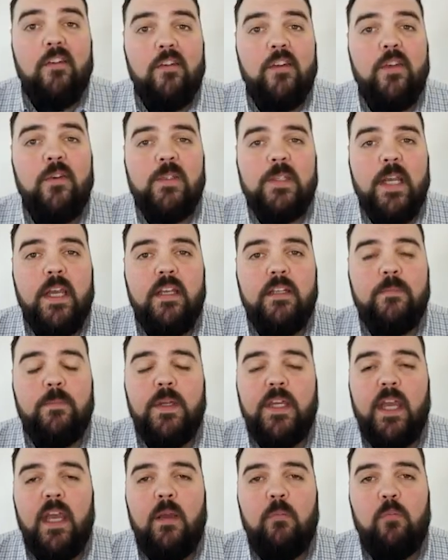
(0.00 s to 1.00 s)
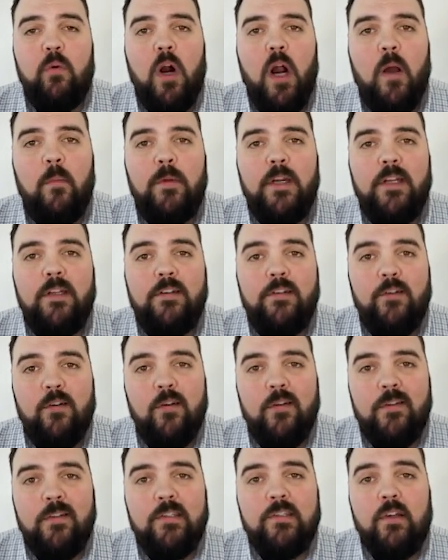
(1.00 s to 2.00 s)
use case became prominent
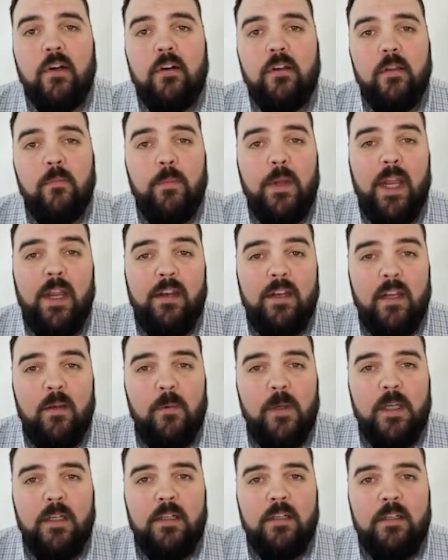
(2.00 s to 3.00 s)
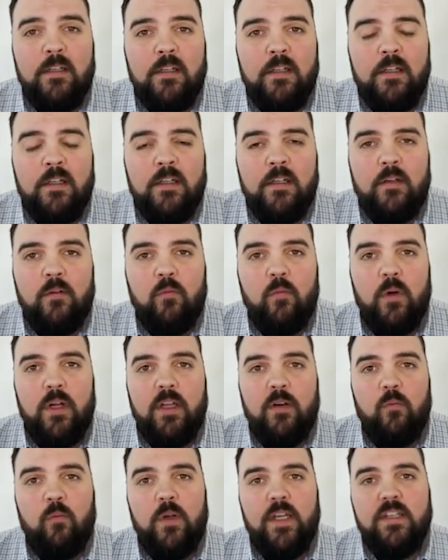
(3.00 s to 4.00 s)
during the start of the pandemic
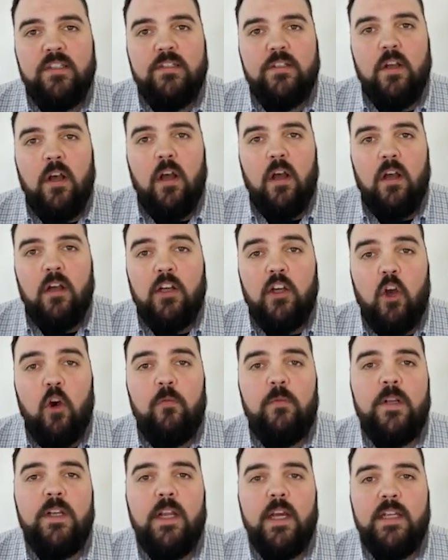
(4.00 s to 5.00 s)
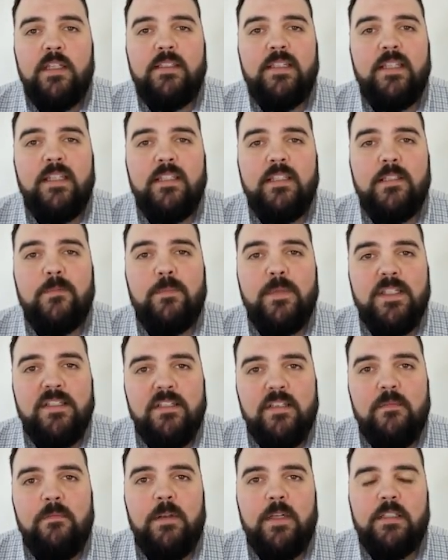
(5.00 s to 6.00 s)
when we saw COVID-19
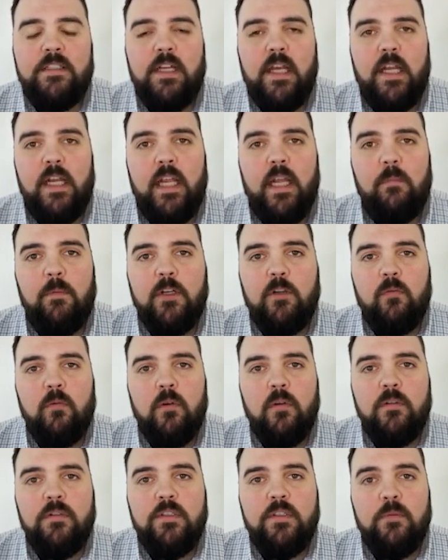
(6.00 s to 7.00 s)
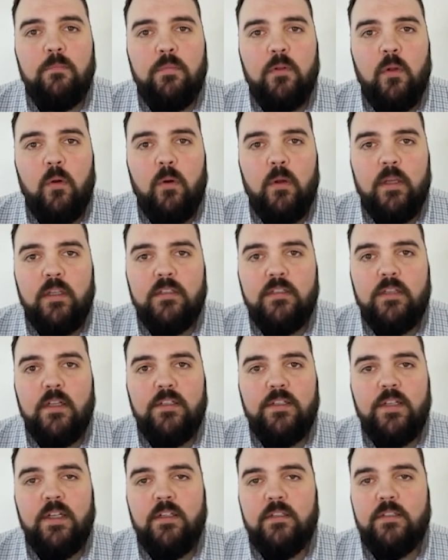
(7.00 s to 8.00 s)
specific dynamic roles deployed,
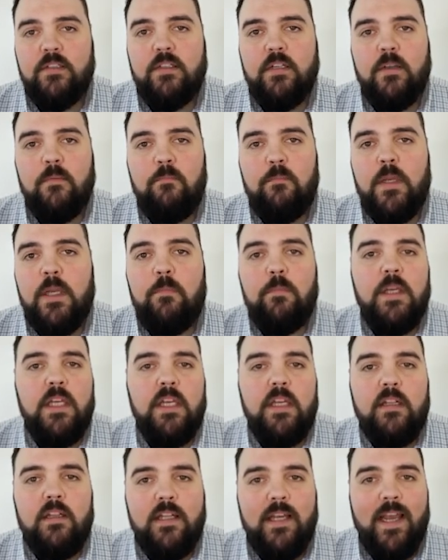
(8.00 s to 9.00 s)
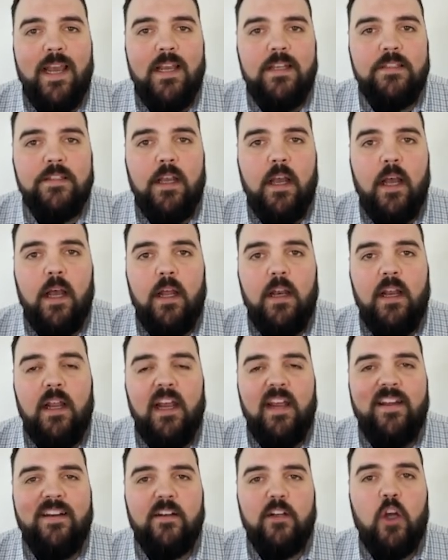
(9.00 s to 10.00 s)
such as PPE liaison
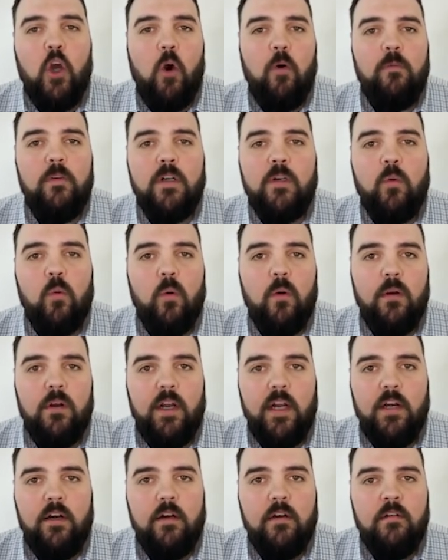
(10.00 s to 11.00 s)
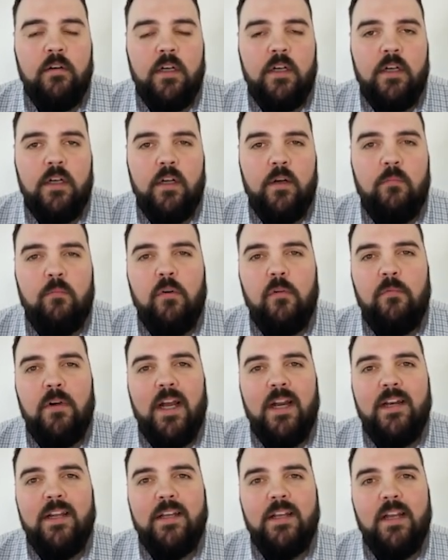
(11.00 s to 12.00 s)
and COVID coordinator,
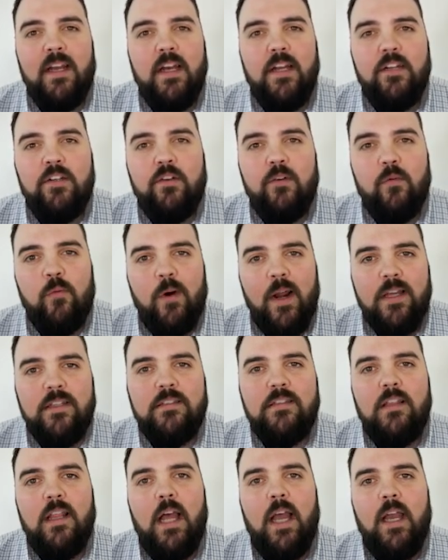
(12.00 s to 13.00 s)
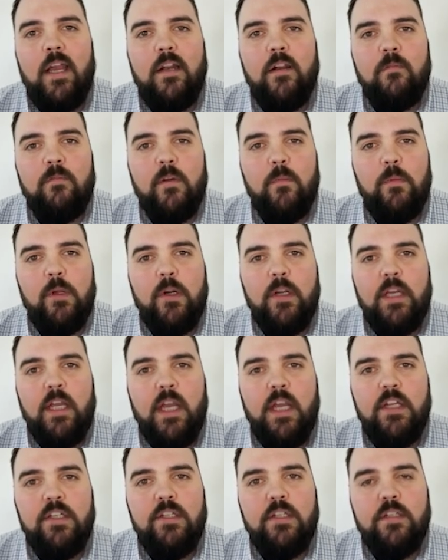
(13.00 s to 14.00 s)
providing a direct line of
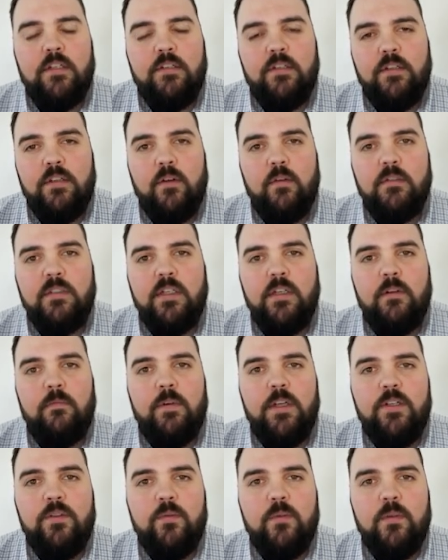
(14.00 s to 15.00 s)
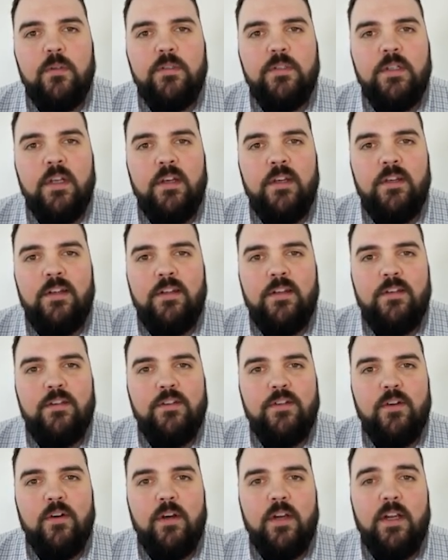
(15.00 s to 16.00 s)
communication to those individuals
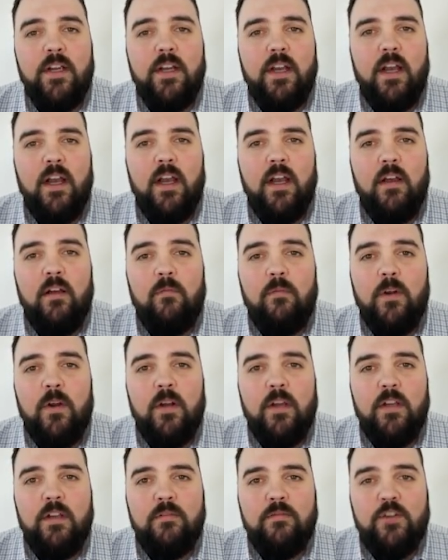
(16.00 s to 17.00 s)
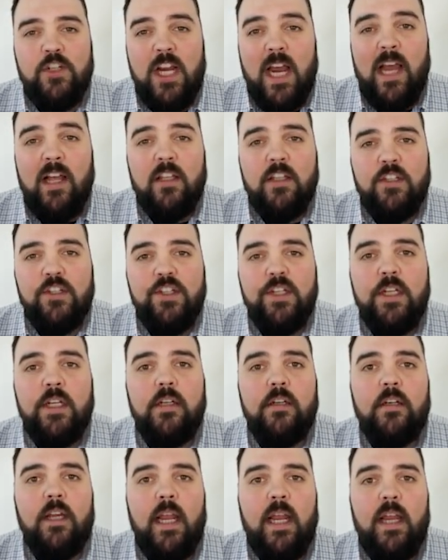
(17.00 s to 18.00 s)
during a very
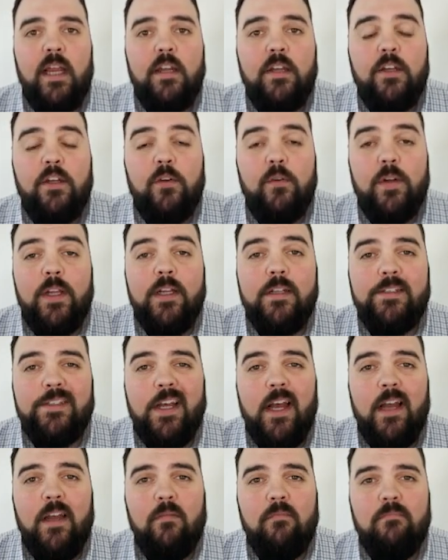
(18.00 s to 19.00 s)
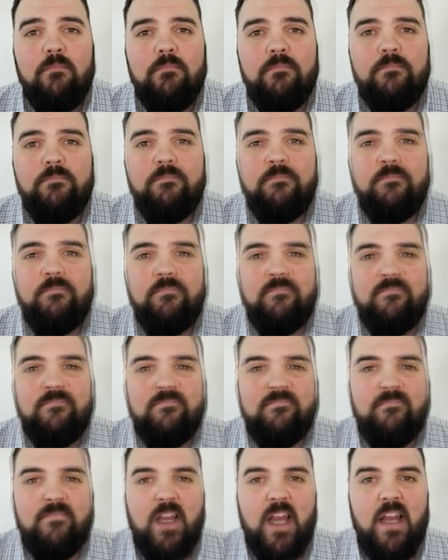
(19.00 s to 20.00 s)
challenging and unique time.
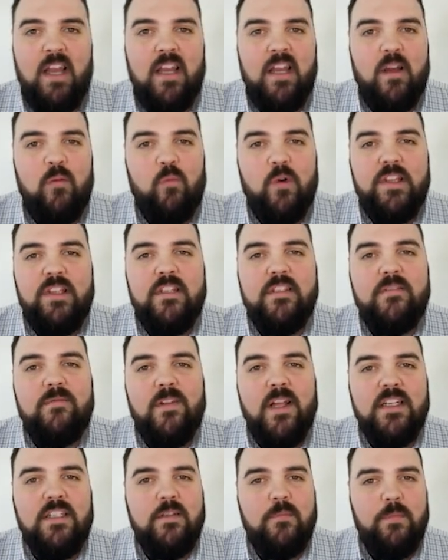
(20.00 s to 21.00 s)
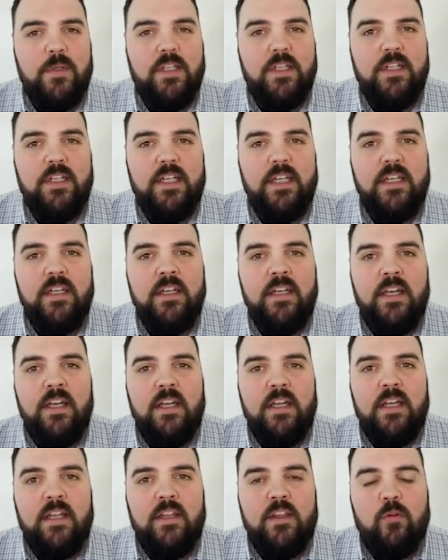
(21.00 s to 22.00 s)
And with this flexibility,
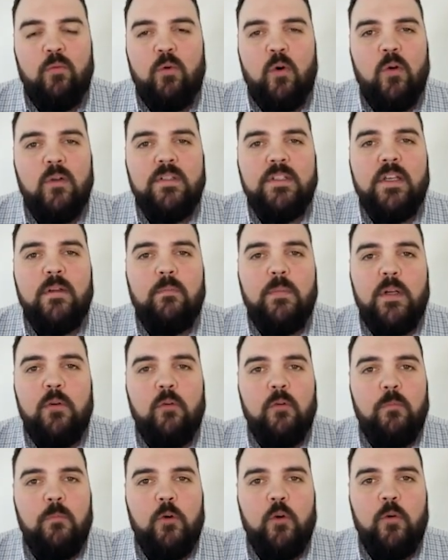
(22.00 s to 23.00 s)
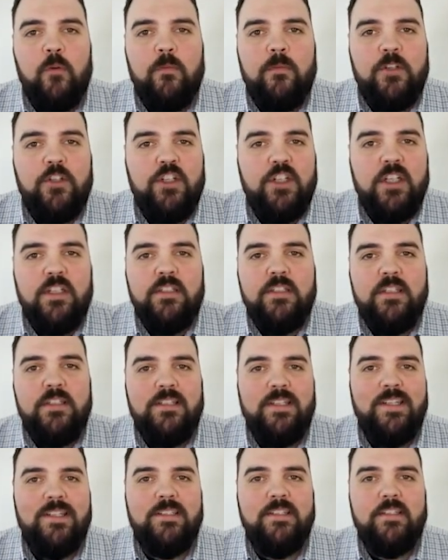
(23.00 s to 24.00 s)
the roles can be removed just
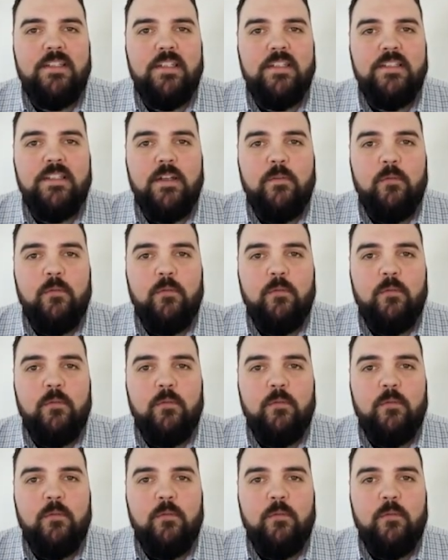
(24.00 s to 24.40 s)
as easily as they